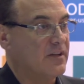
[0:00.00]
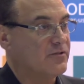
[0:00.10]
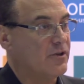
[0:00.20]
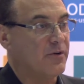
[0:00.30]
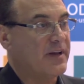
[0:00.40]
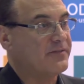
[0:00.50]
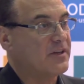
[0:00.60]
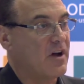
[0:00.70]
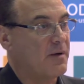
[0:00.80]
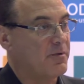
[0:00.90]
so you don't have
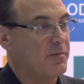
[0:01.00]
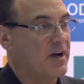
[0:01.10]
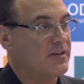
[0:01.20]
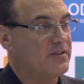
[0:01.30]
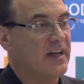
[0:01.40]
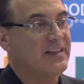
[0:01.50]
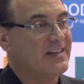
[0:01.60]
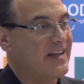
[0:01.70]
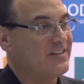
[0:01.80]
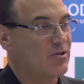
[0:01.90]
to compromise. It
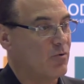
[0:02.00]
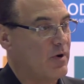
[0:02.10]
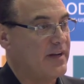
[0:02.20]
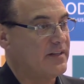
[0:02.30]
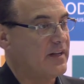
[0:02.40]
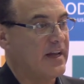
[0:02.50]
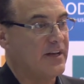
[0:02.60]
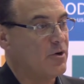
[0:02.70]
tastes great and